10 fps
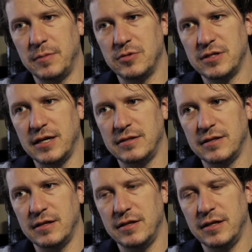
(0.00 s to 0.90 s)
members that
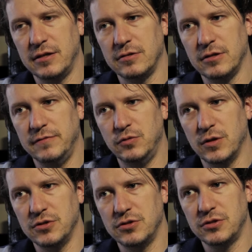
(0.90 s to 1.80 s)
their loved
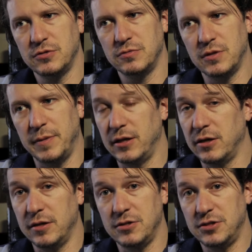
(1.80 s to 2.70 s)
ones,
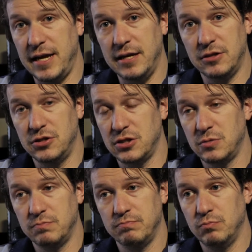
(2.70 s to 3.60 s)
depending on their state, could
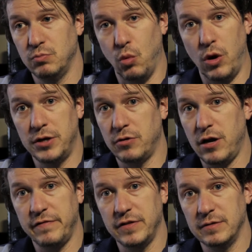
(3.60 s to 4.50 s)
just
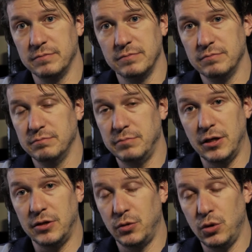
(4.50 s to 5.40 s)
wander off and
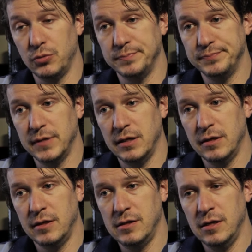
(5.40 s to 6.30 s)
be on their own.
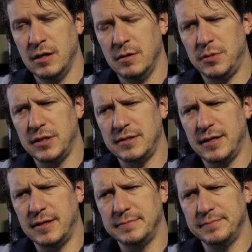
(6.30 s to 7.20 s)
But
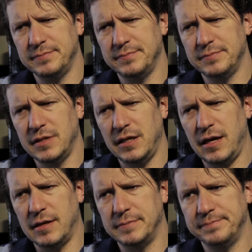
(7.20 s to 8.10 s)

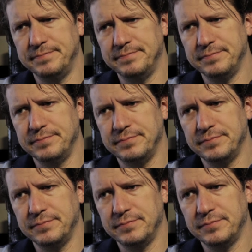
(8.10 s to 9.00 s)
yeah,
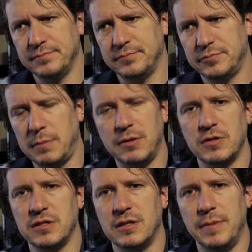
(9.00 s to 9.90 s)
probably
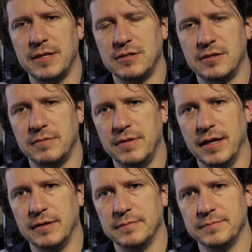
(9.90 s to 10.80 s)
wasn't the best
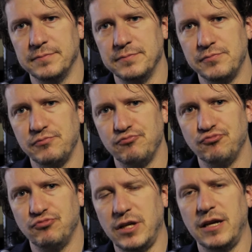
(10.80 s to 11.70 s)
thing
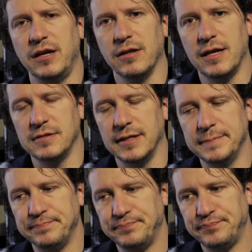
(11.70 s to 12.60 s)
to hear last night.